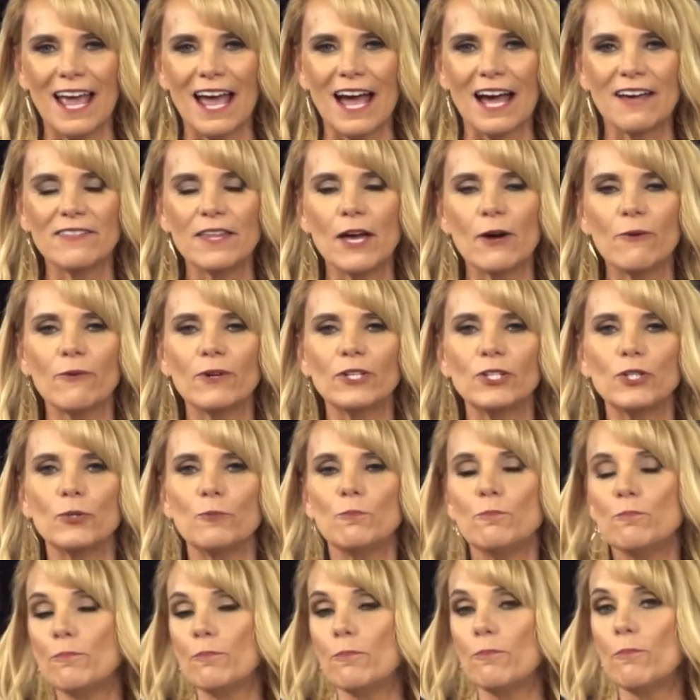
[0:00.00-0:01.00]
and that when
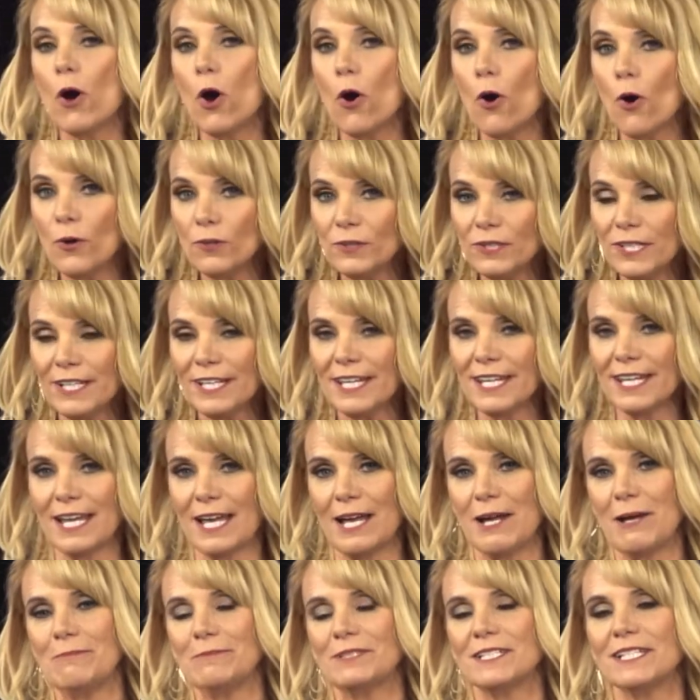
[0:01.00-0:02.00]
you boldly
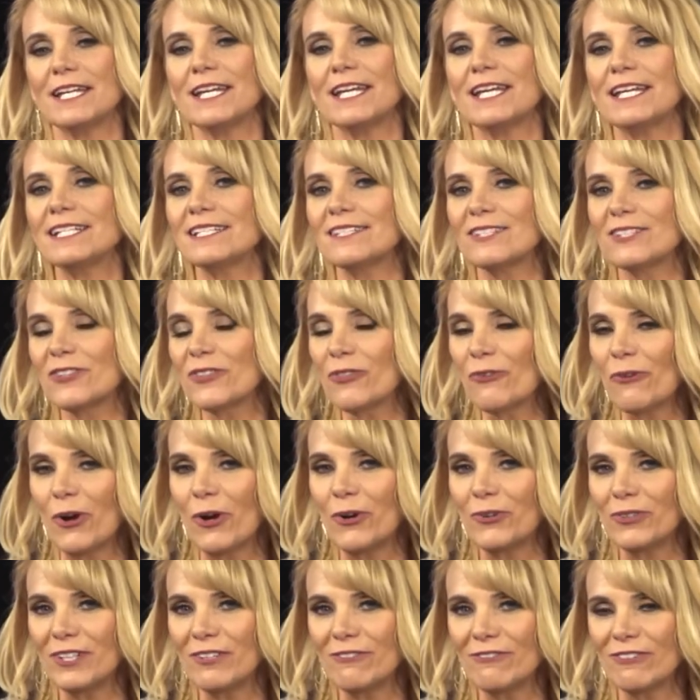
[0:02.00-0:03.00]
come to his
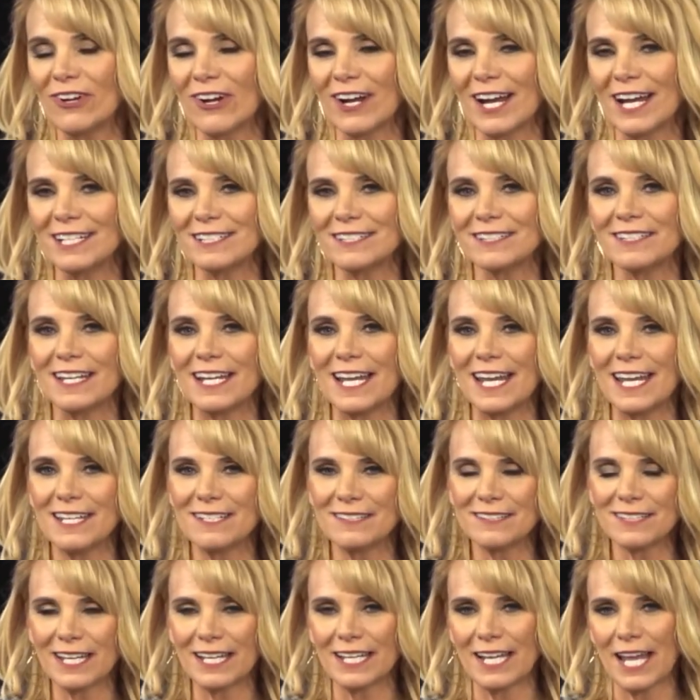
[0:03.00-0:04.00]
throne of grace, that
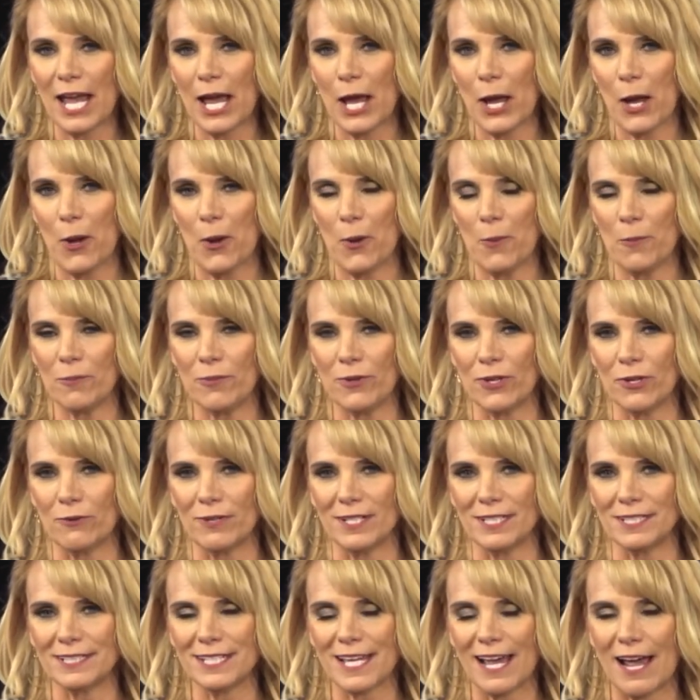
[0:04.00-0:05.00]
he's going to help you
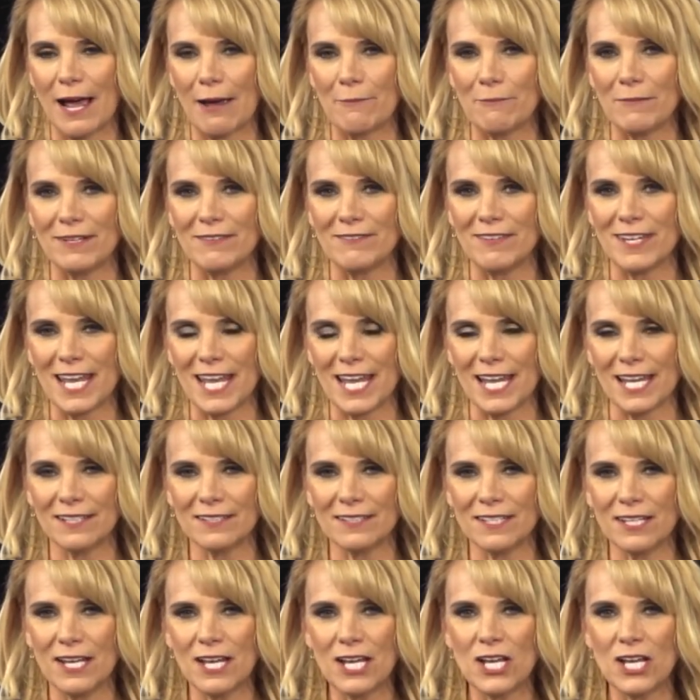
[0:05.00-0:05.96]
in time of need.